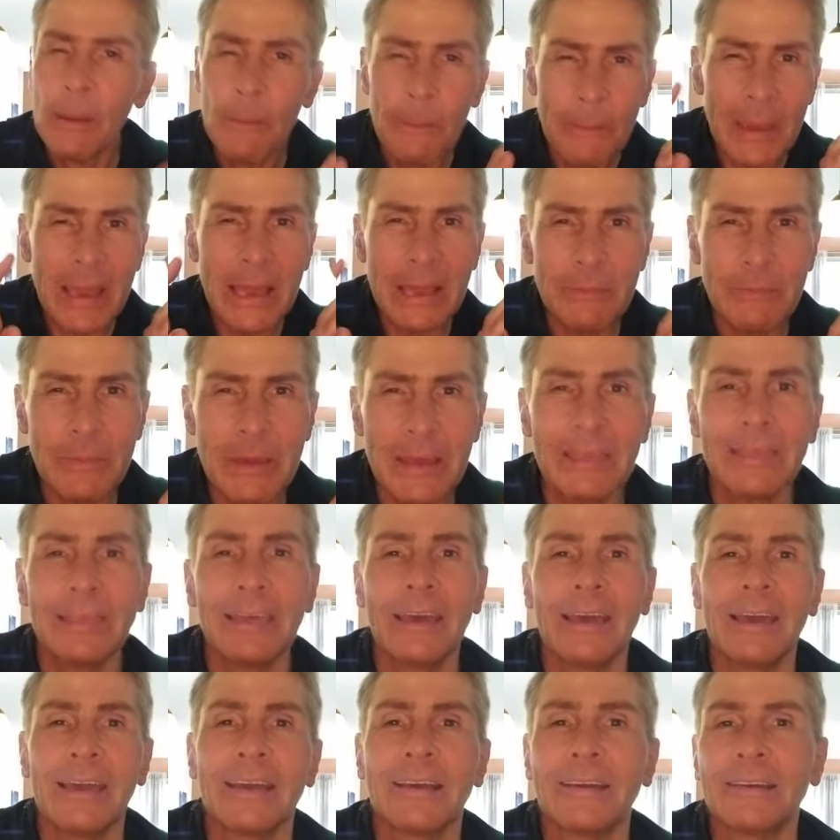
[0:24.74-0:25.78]
Made me
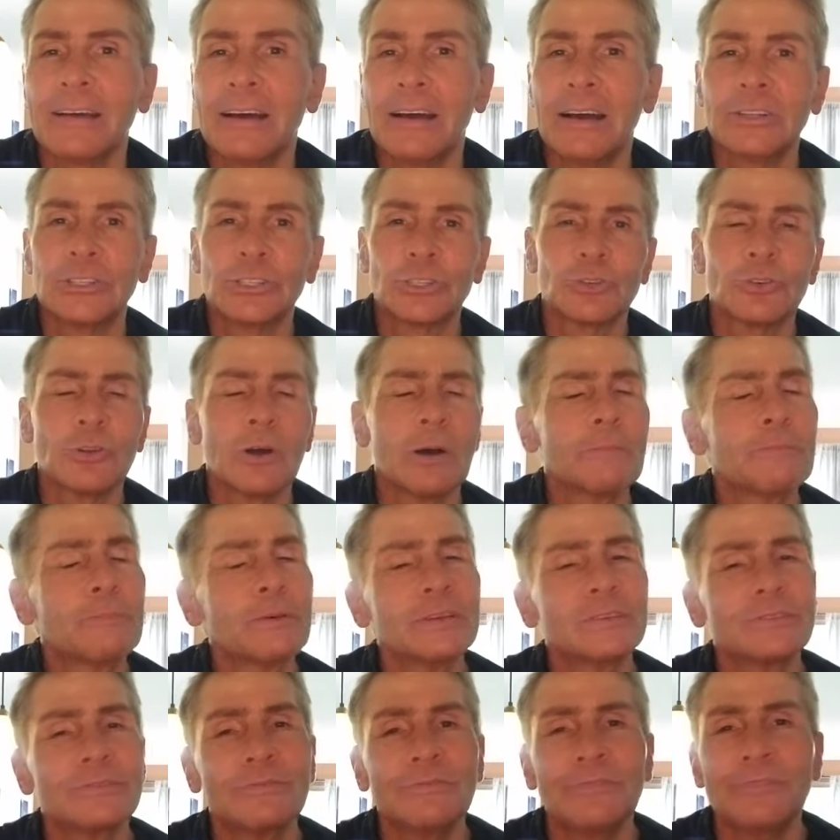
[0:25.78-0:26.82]
think. Trump
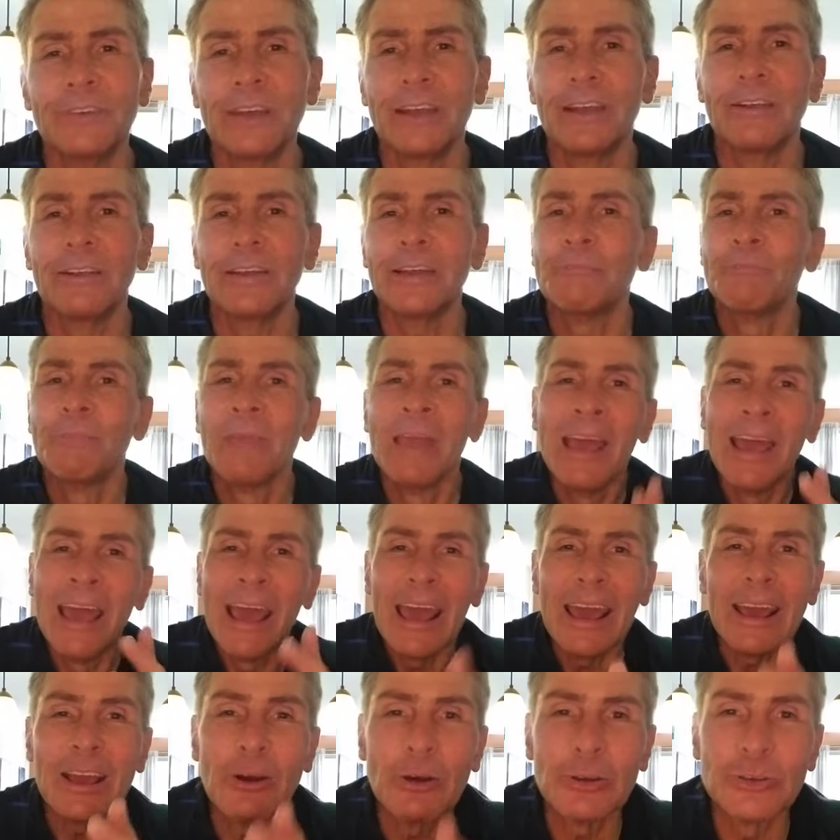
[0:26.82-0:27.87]
is very.
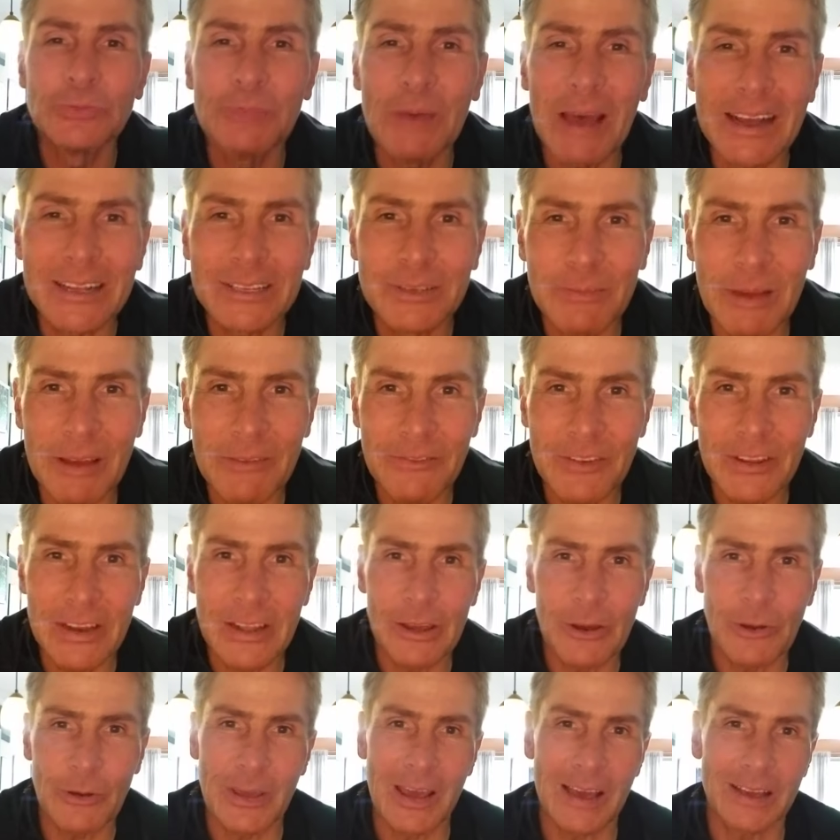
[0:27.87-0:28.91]
It goes back to my
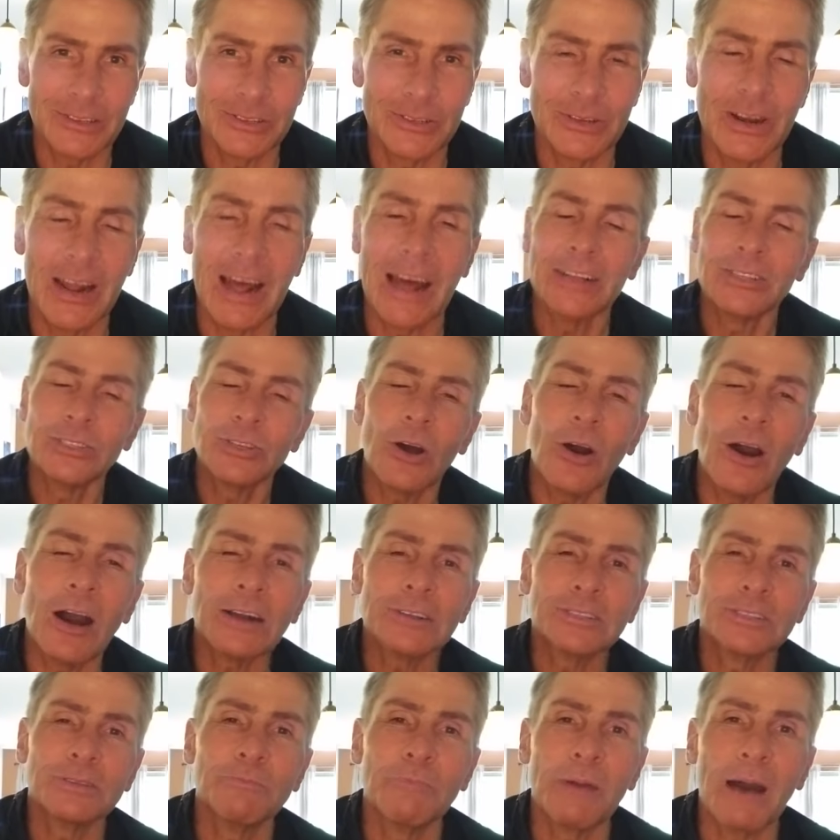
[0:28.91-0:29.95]
video yesterday. I
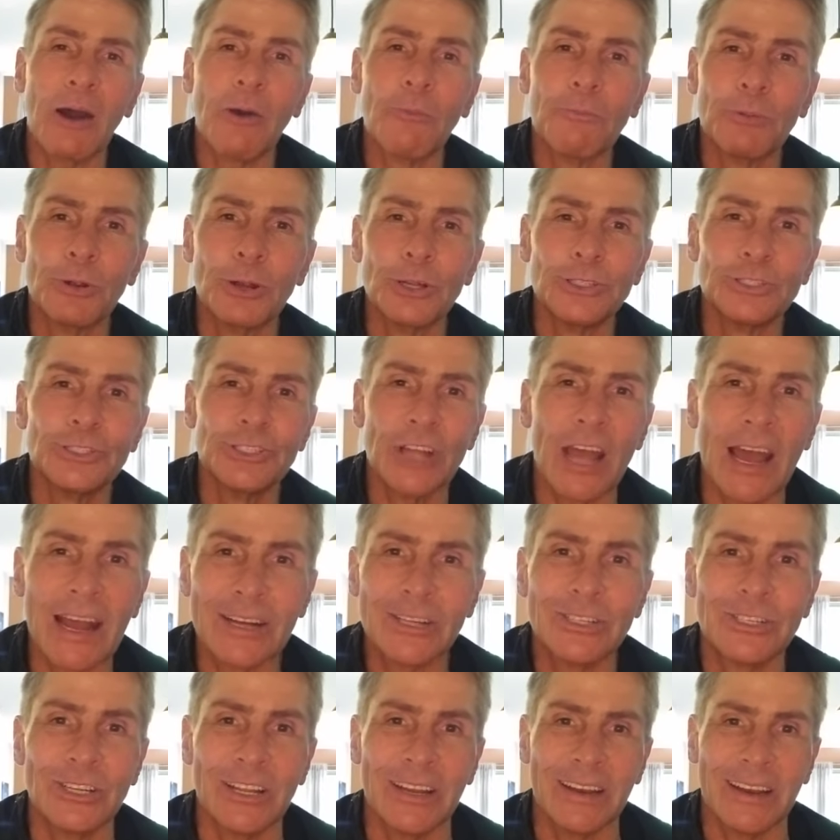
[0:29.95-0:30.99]
talked about
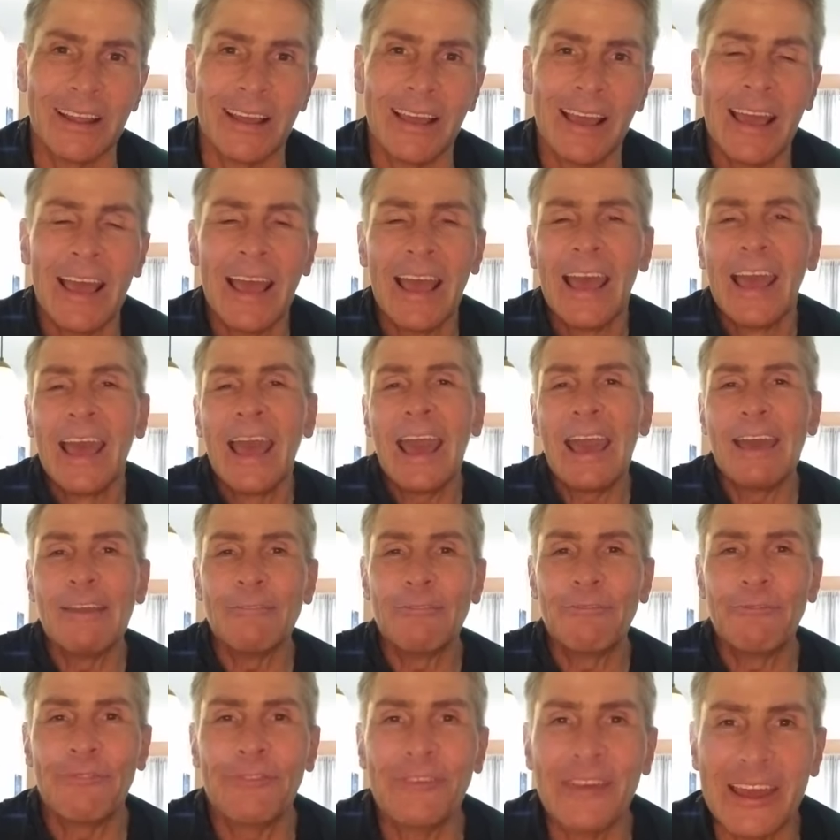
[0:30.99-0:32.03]
projection
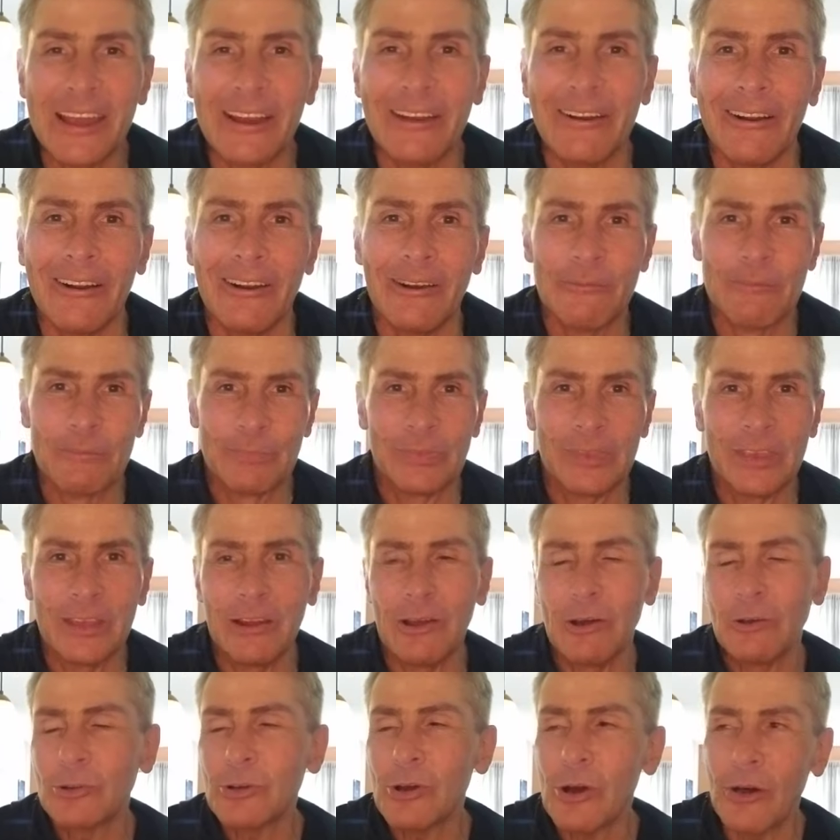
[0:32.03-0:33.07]
and fear. You
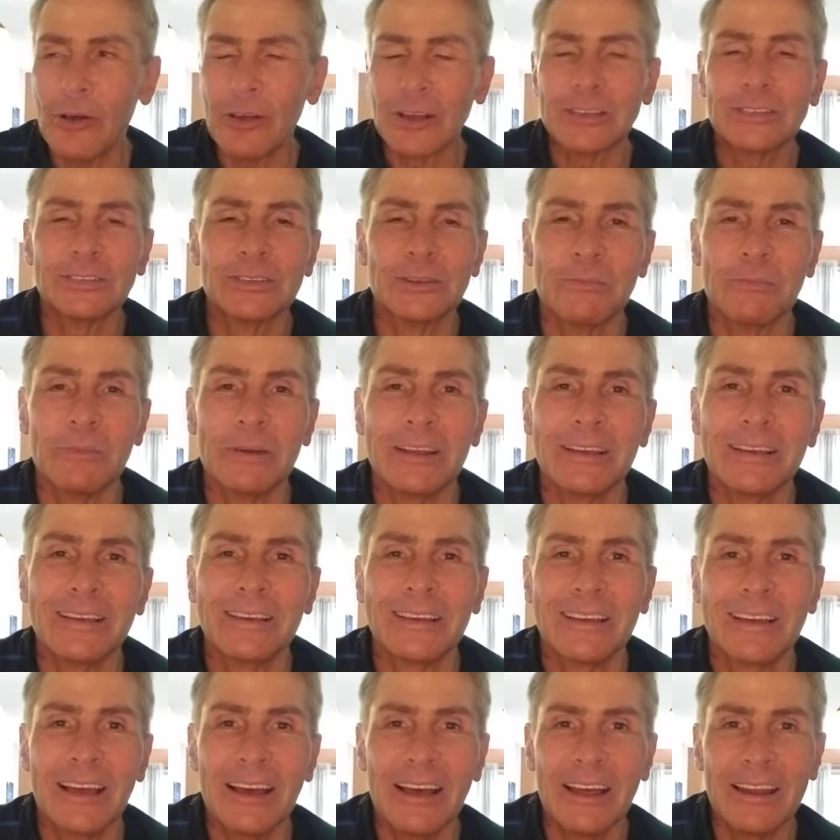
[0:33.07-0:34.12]
know, calling
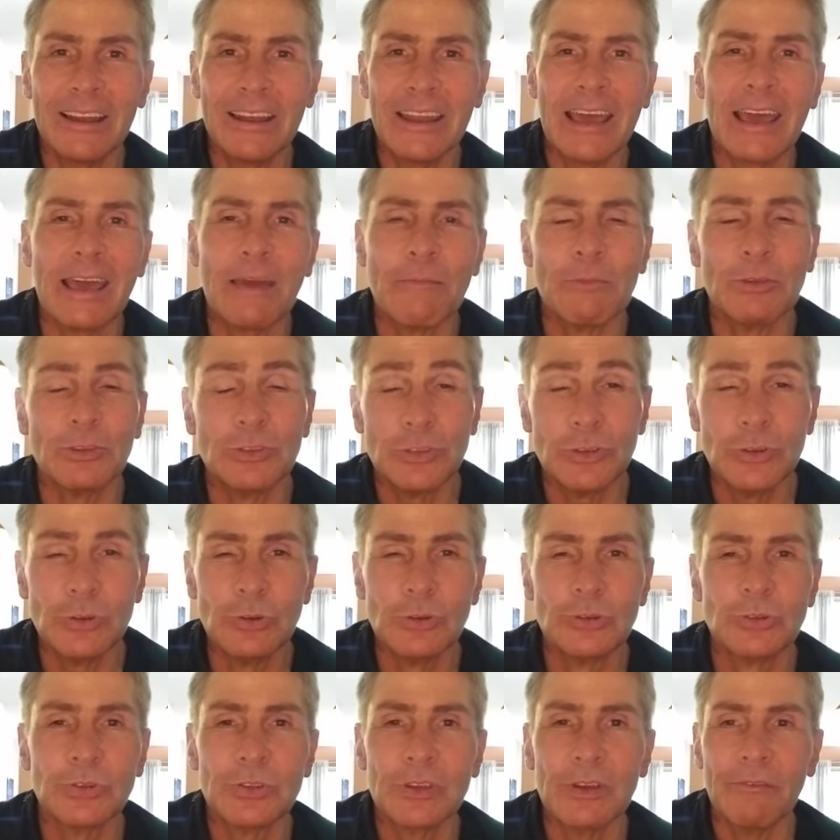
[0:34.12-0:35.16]
somebody a name is
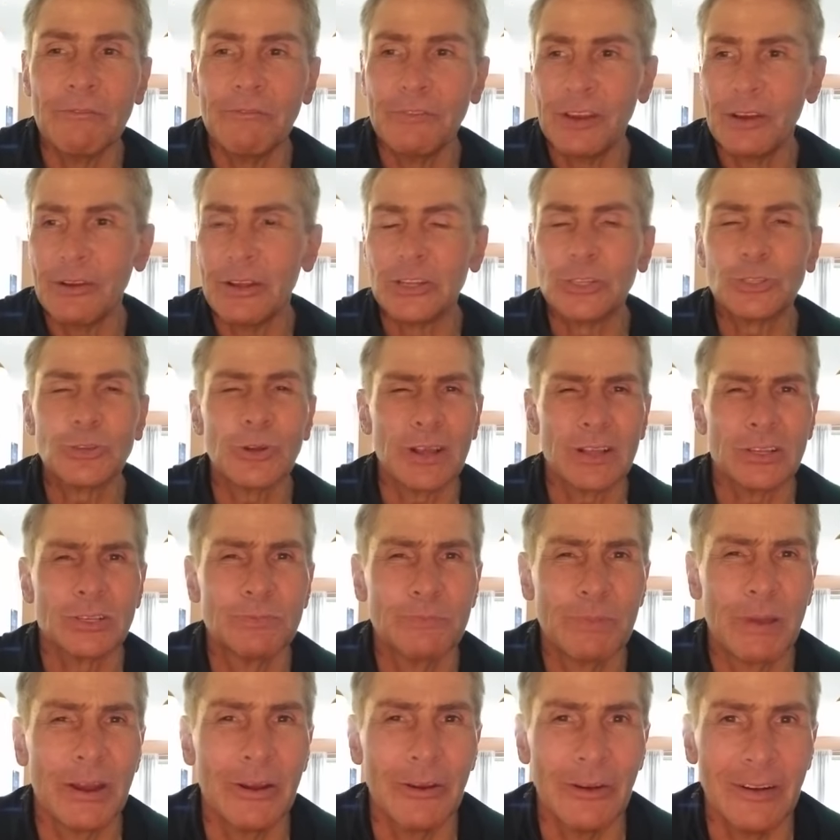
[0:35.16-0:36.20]
usually a very
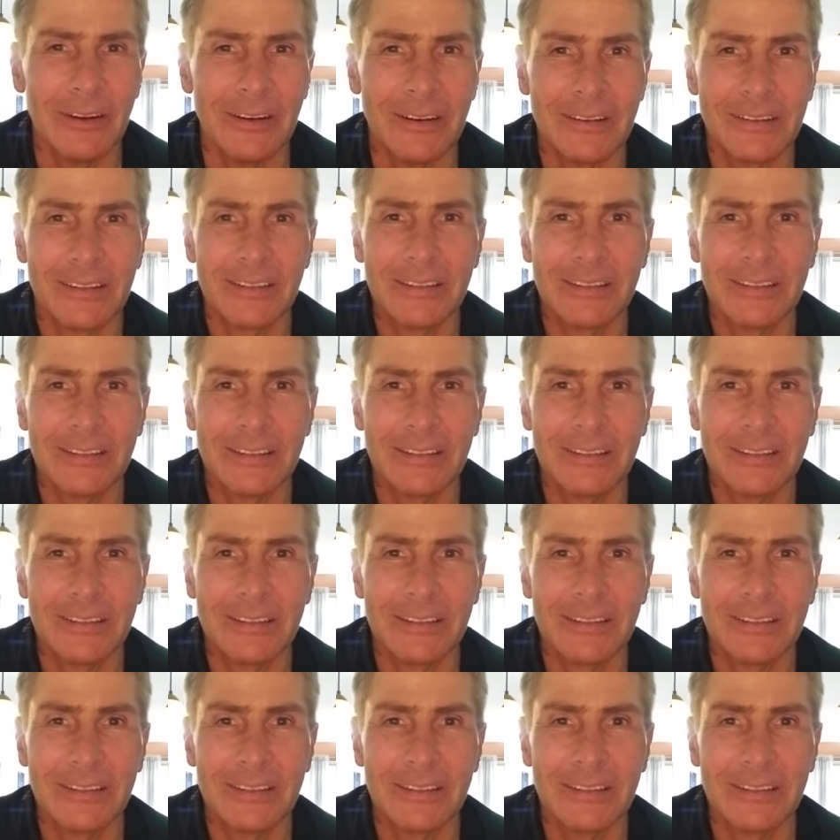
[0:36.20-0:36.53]
transparent